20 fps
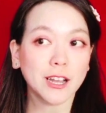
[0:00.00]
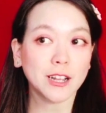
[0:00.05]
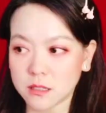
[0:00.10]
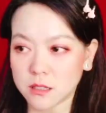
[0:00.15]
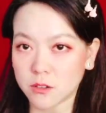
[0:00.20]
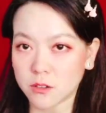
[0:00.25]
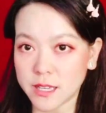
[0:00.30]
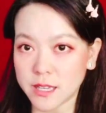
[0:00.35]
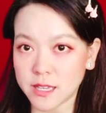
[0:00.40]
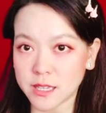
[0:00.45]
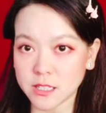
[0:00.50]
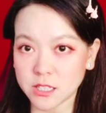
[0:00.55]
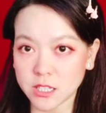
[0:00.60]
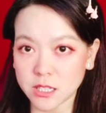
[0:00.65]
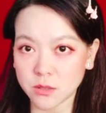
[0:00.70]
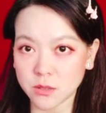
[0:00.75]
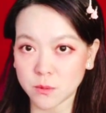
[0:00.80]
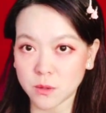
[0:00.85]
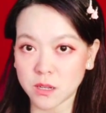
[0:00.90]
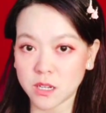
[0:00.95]
So
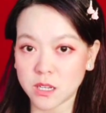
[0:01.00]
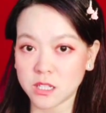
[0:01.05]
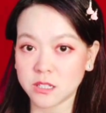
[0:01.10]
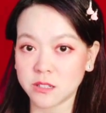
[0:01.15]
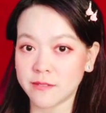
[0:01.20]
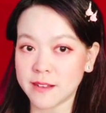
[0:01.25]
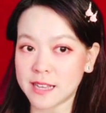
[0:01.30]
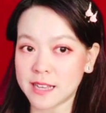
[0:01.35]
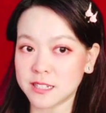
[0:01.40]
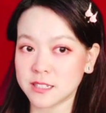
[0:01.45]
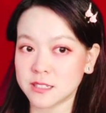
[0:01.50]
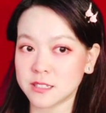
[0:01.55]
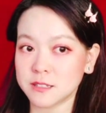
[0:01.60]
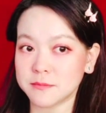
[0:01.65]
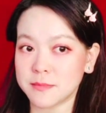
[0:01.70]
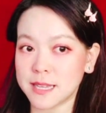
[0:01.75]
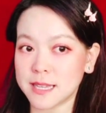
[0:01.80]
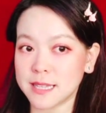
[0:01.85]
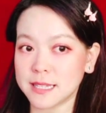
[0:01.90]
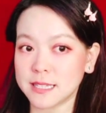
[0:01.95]
just want to flash
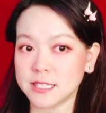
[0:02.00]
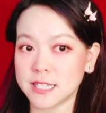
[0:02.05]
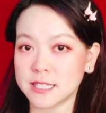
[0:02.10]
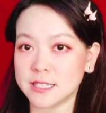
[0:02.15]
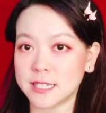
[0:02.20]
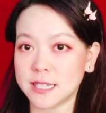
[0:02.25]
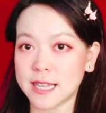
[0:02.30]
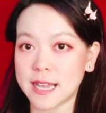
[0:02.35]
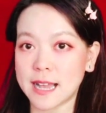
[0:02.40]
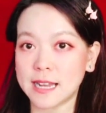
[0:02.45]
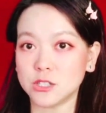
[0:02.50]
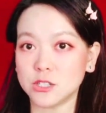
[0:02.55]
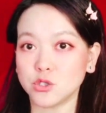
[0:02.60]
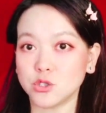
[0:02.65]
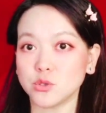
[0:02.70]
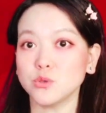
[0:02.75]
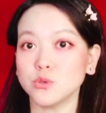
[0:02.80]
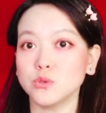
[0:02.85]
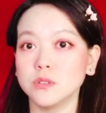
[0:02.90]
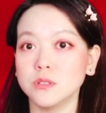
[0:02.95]
my changing color
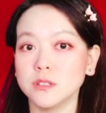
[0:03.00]
shoes.